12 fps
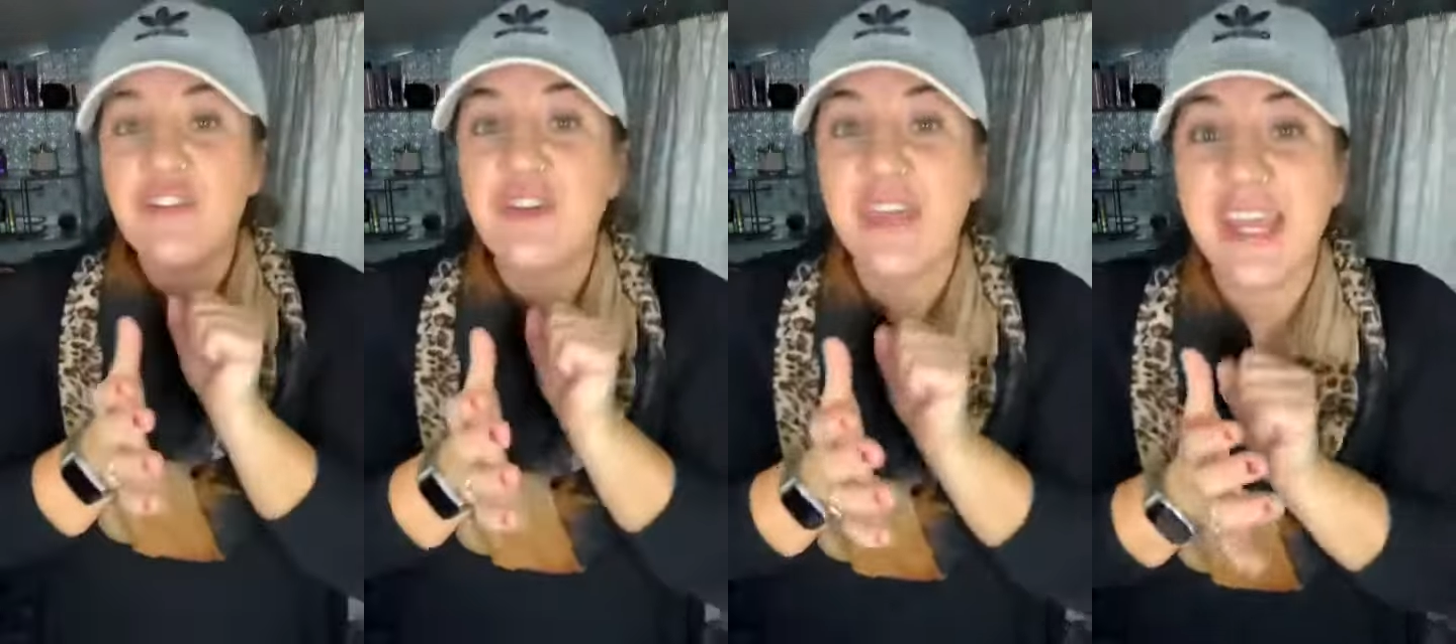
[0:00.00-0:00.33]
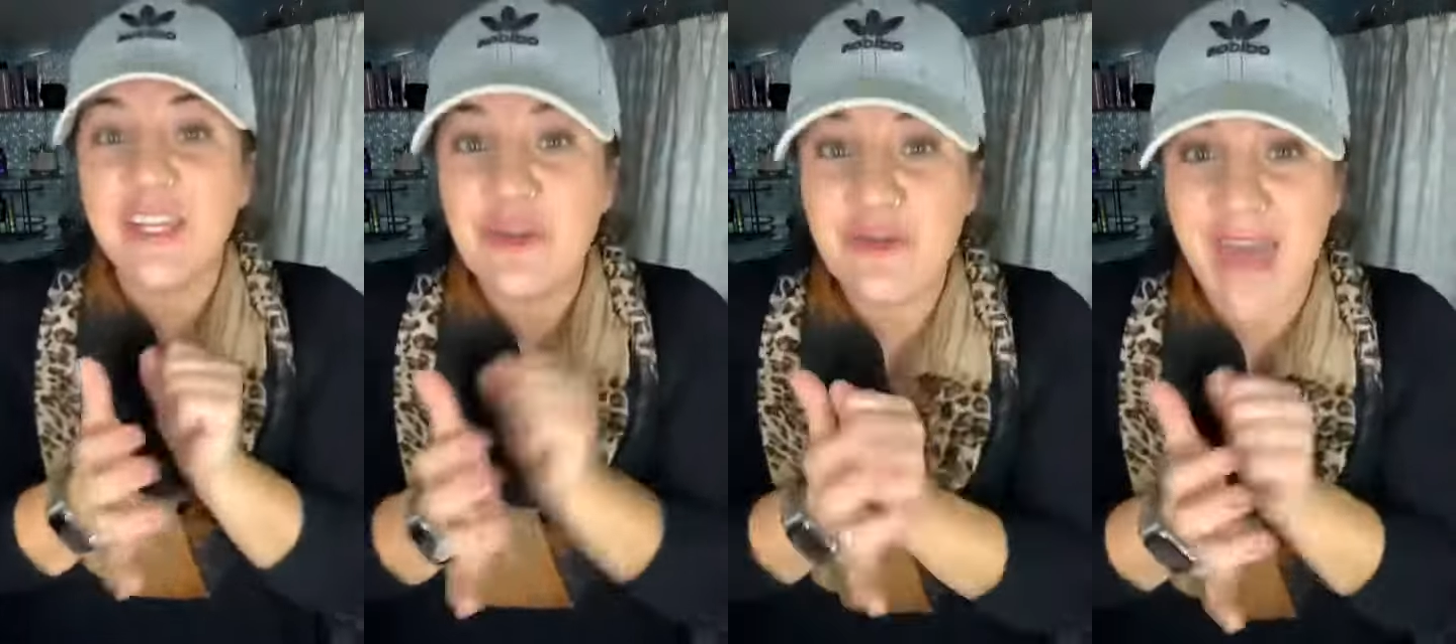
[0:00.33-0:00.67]
they do
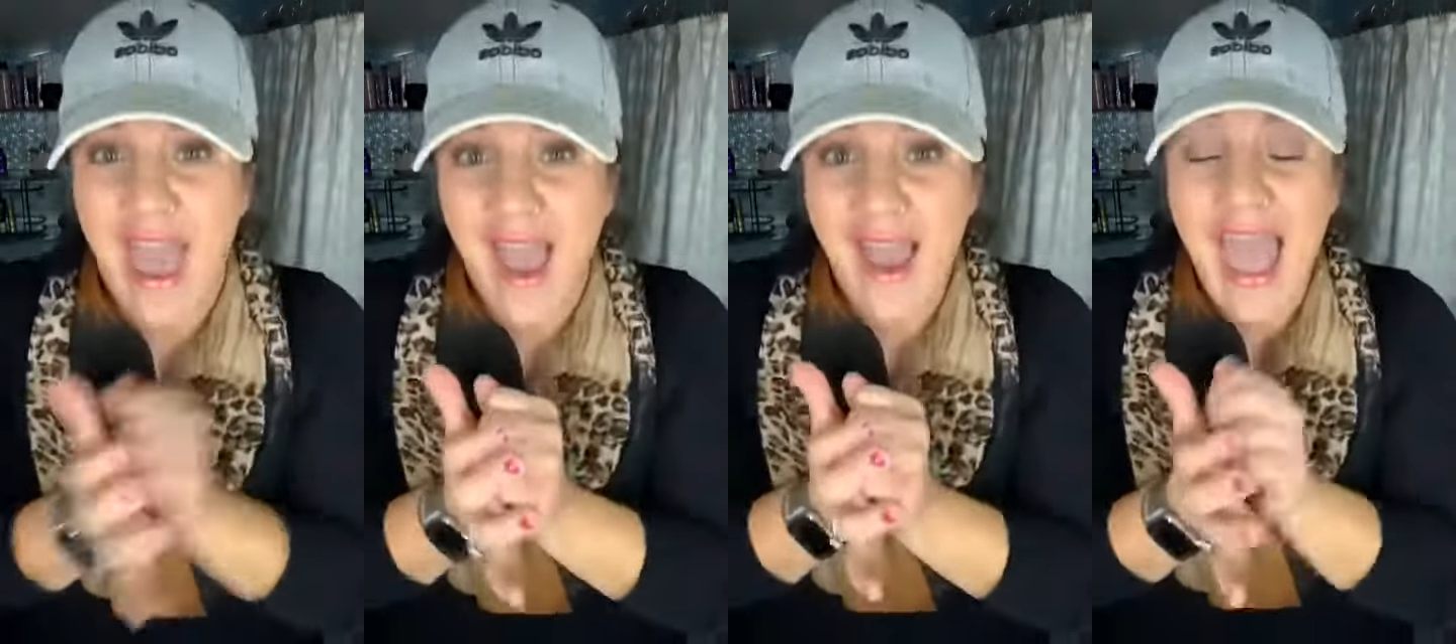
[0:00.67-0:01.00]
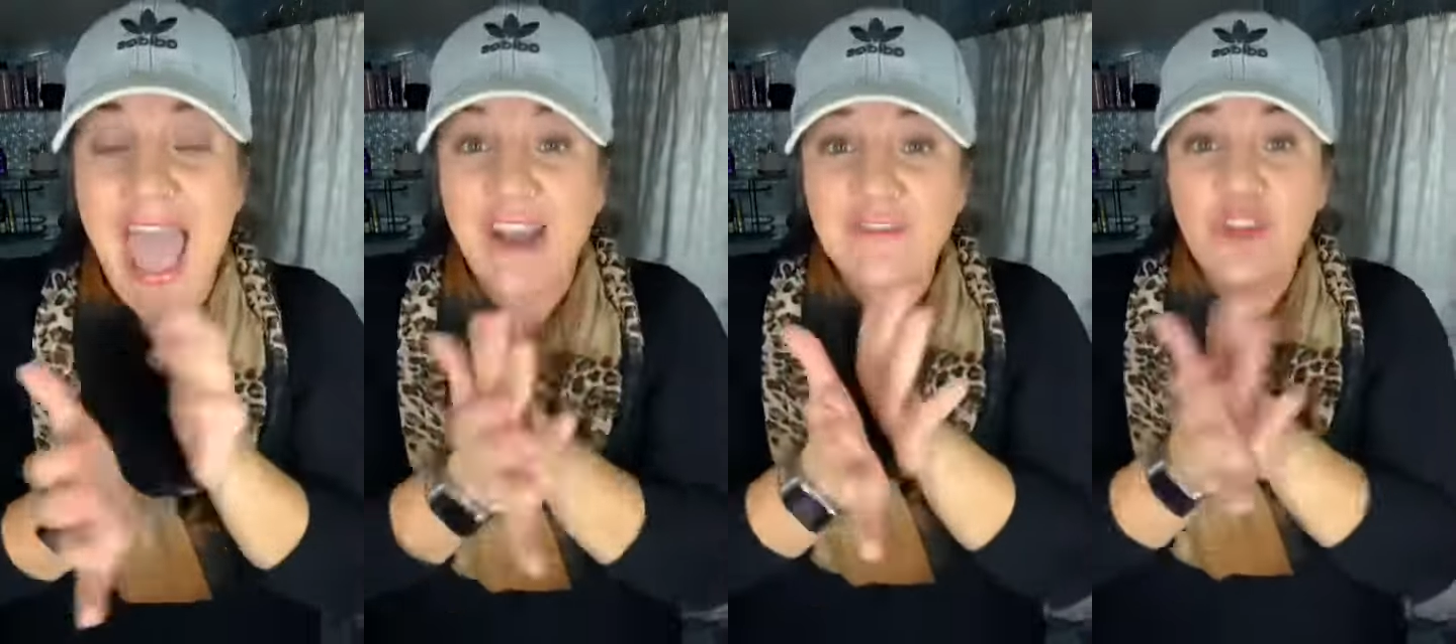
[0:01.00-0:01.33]
that,
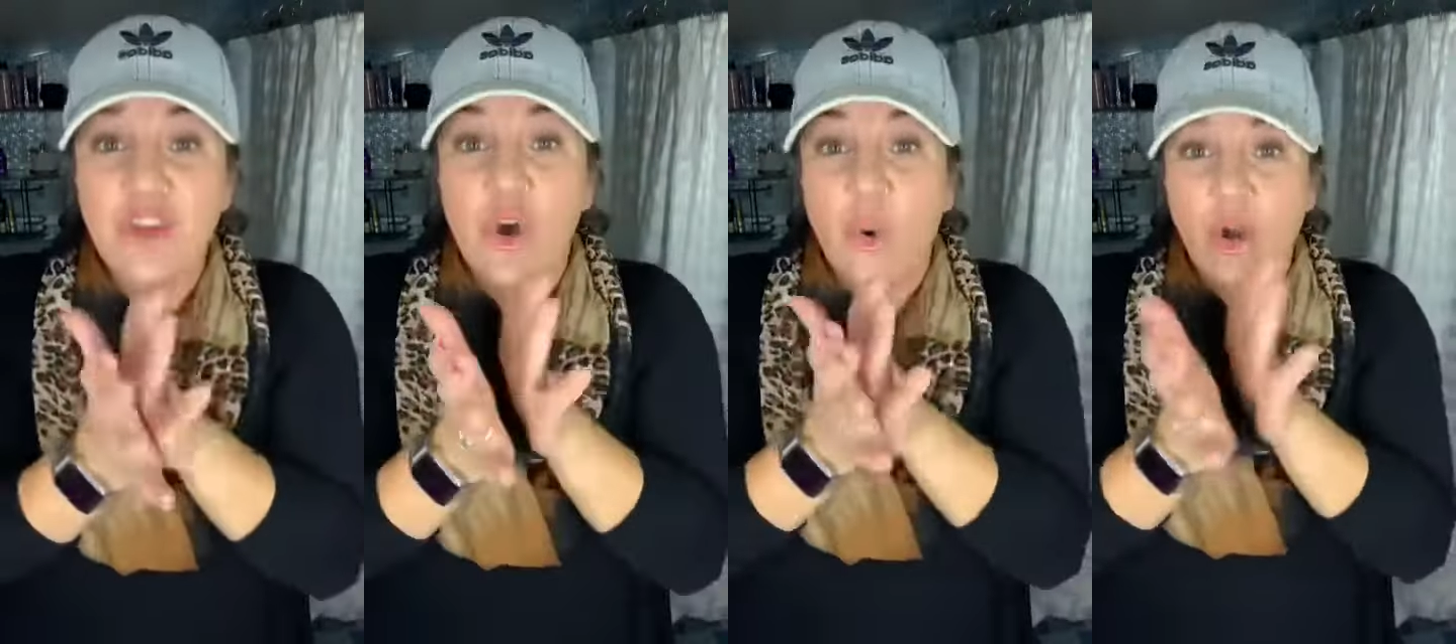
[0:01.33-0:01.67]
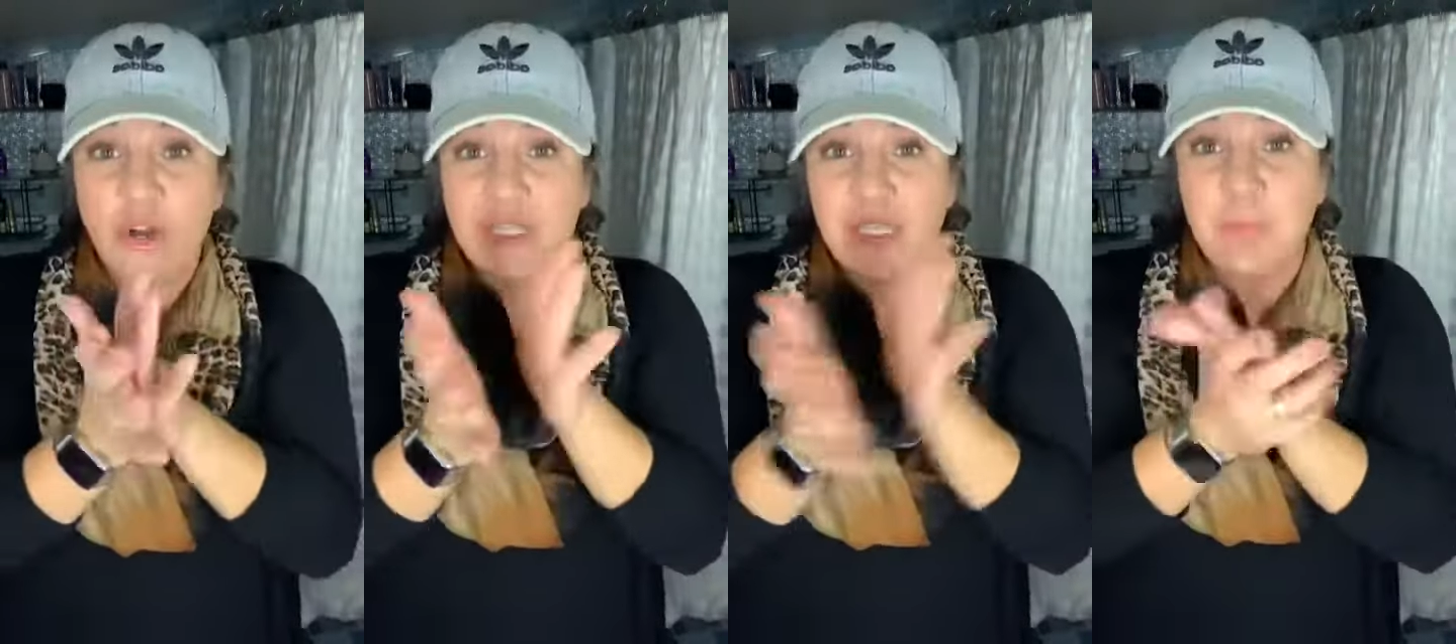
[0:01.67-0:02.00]
after the order is
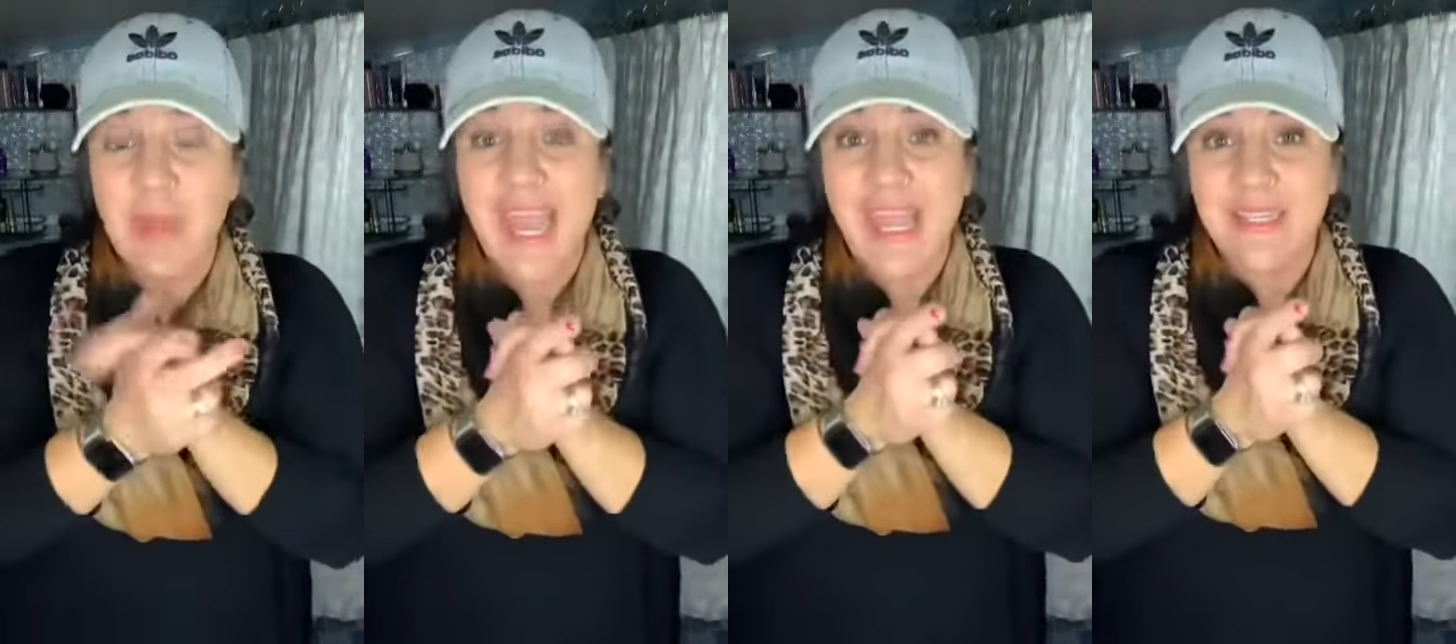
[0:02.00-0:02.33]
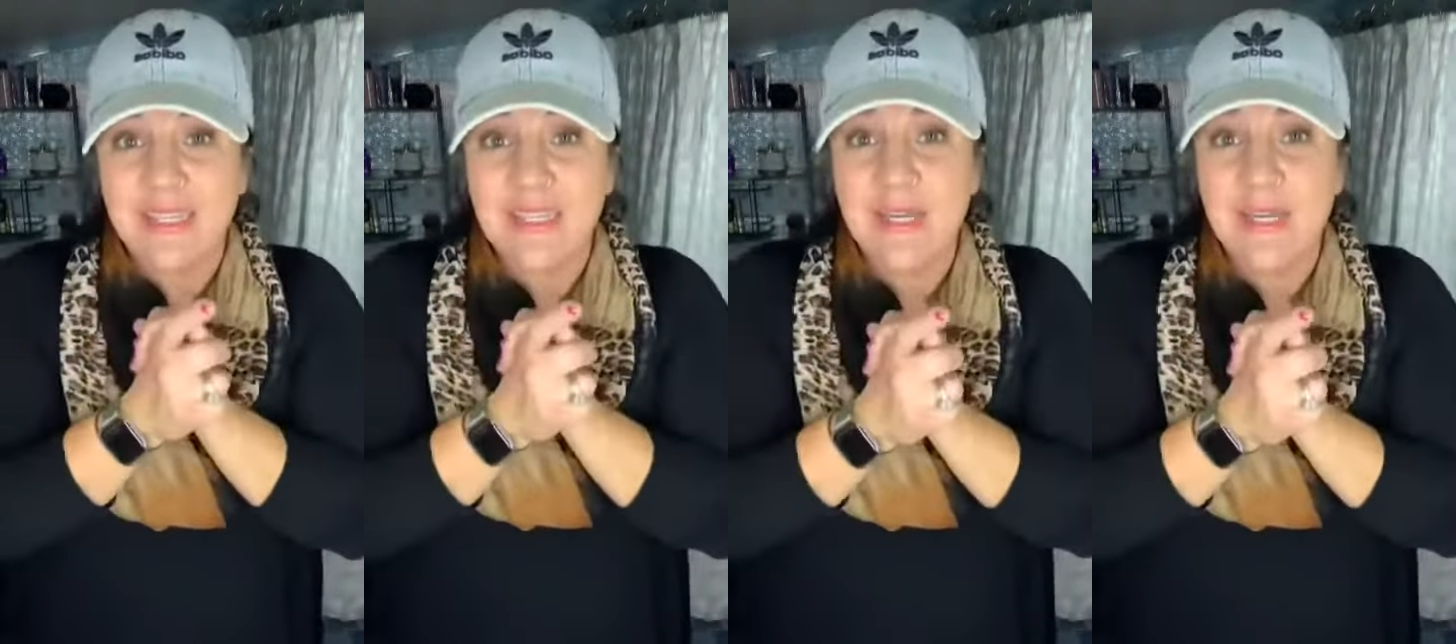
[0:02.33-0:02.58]
placed,